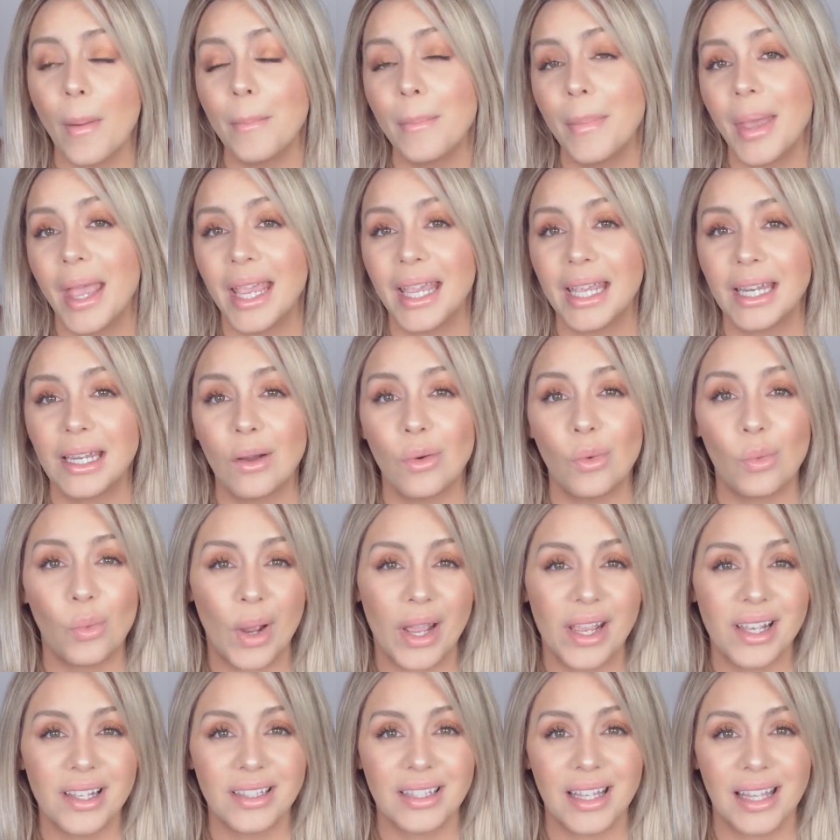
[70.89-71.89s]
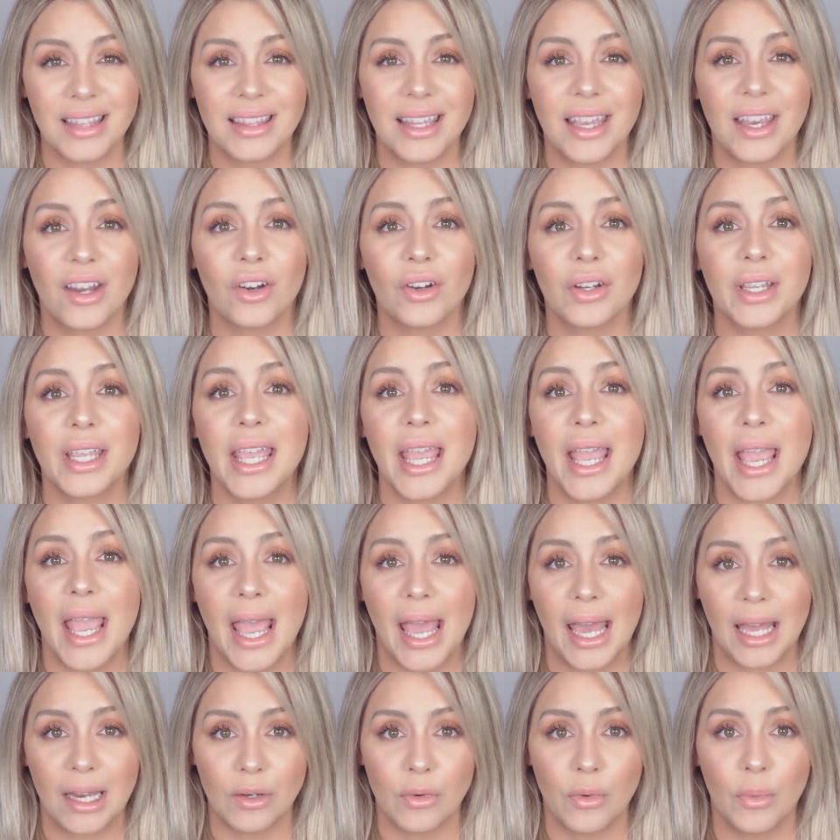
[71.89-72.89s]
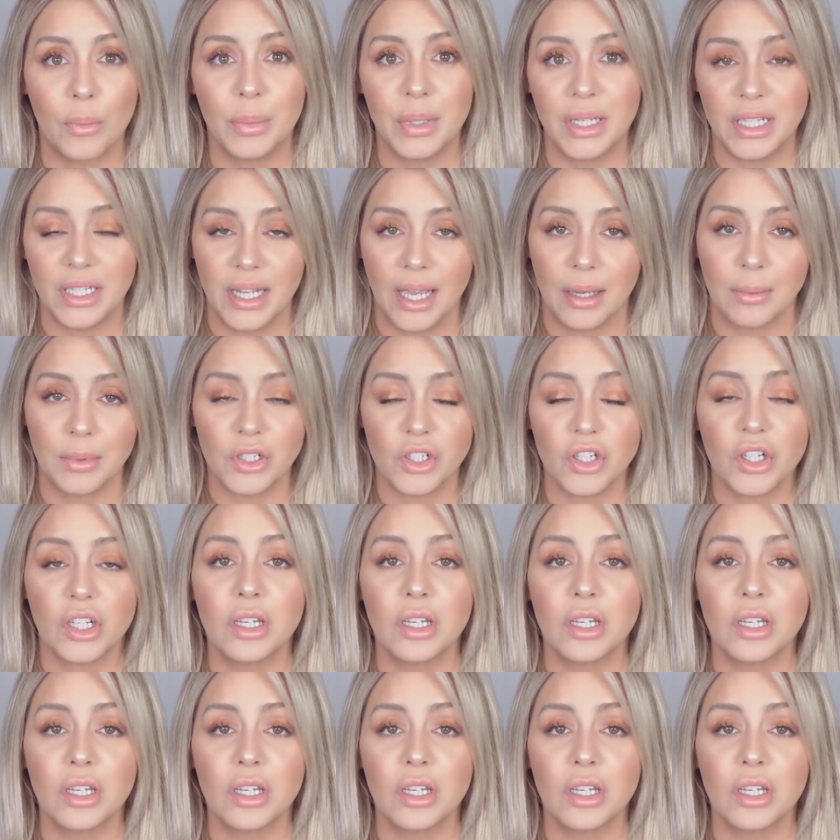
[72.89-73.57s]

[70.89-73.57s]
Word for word: main ways that the hair can be damaged.